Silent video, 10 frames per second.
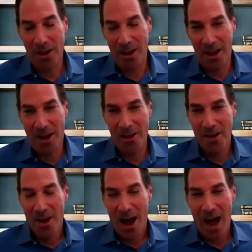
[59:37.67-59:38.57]
uh,
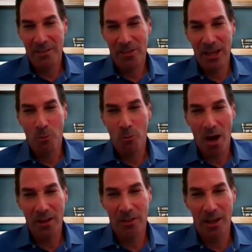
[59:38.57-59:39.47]
I think
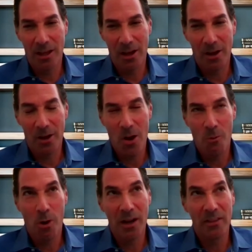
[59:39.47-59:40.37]
one of the
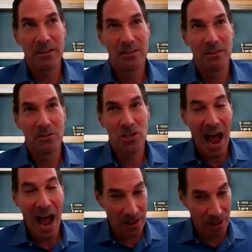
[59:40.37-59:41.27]
one of the
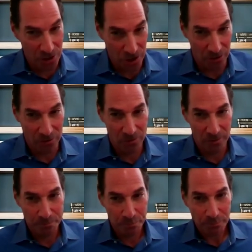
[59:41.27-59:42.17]
challenges